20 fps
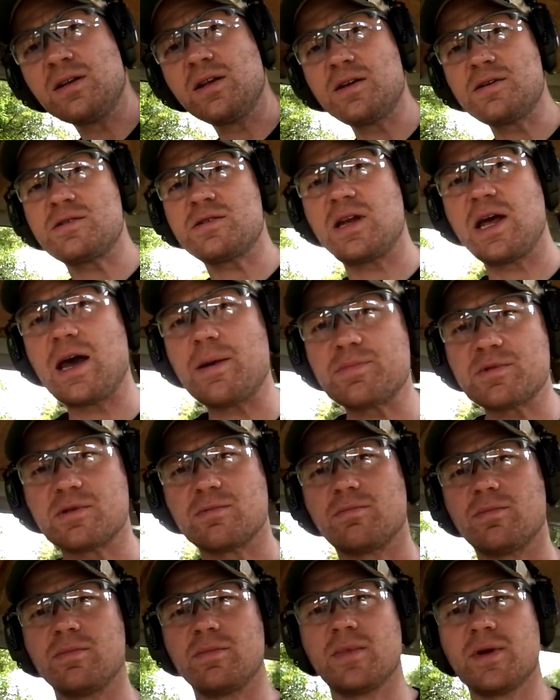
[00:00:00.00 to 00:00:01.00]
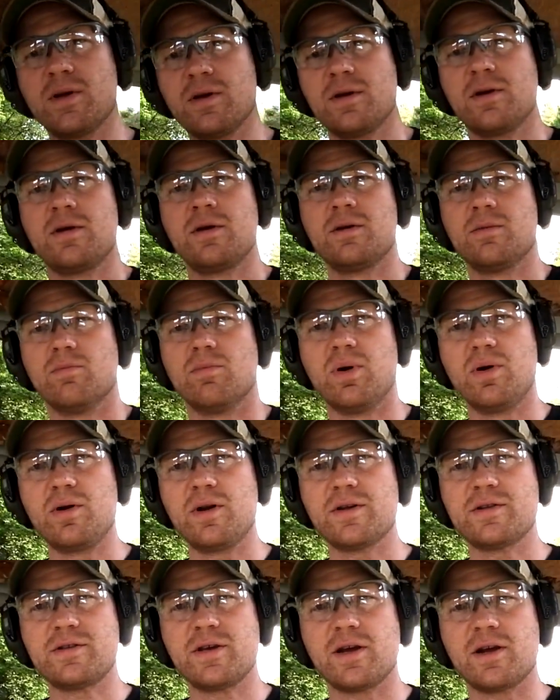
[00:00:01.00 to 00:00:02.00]
let's slap some
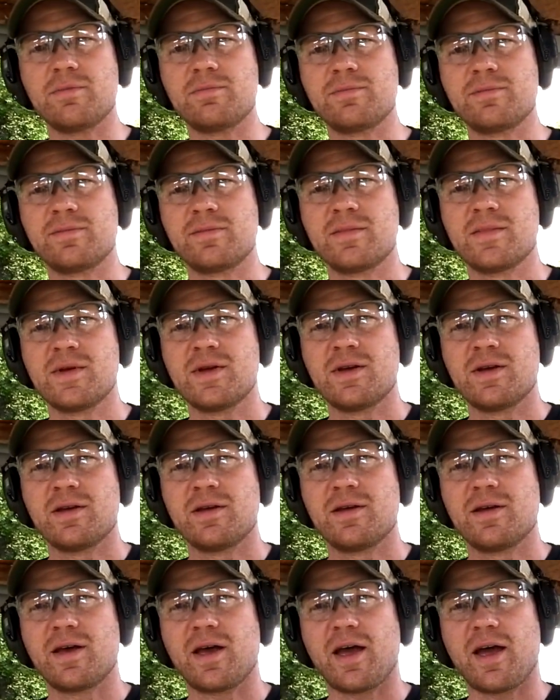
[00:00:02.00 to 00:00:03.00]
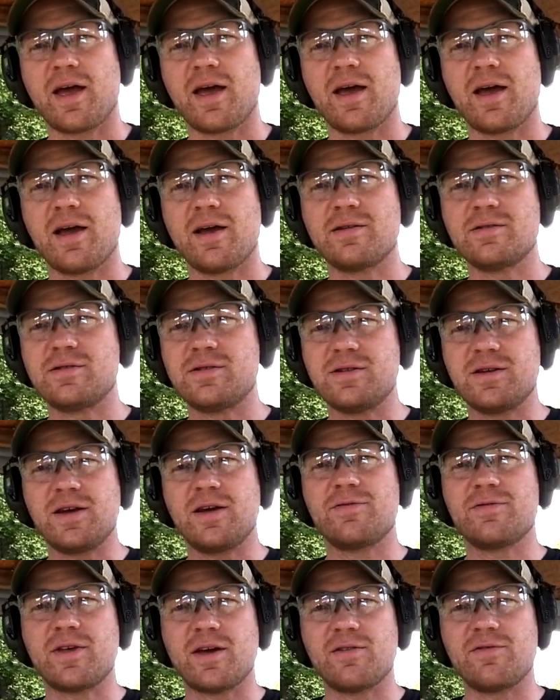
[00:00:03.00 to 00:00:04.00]
bullets in them and
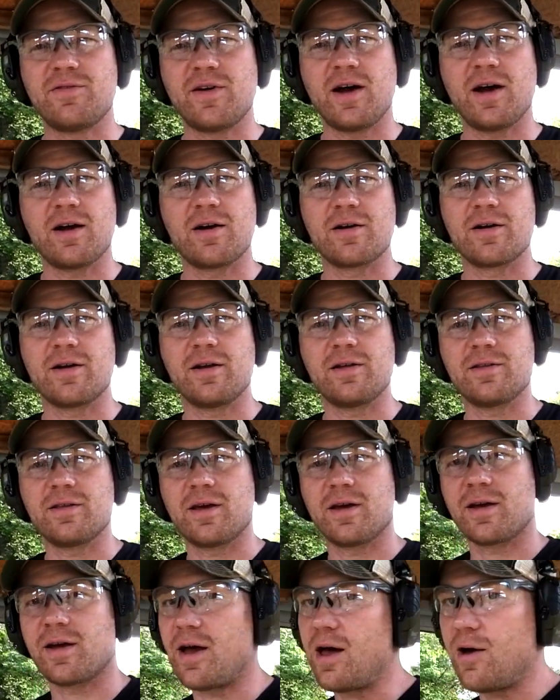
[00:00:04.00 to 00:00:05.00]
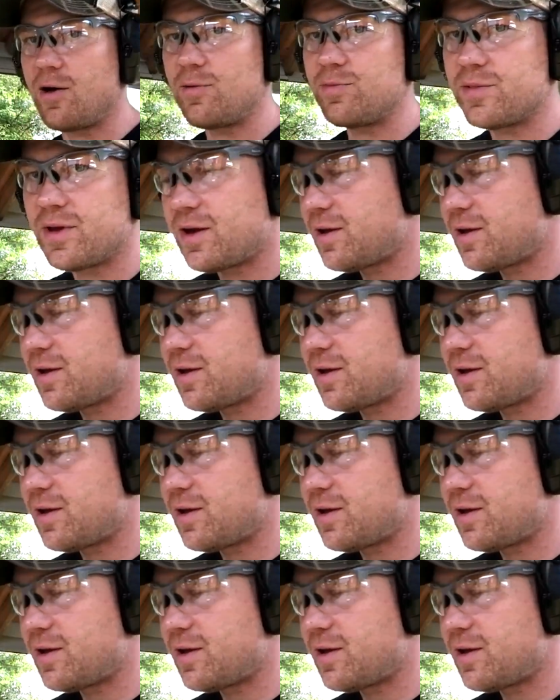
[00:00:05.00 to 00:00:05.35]
see if they fire anything. I hope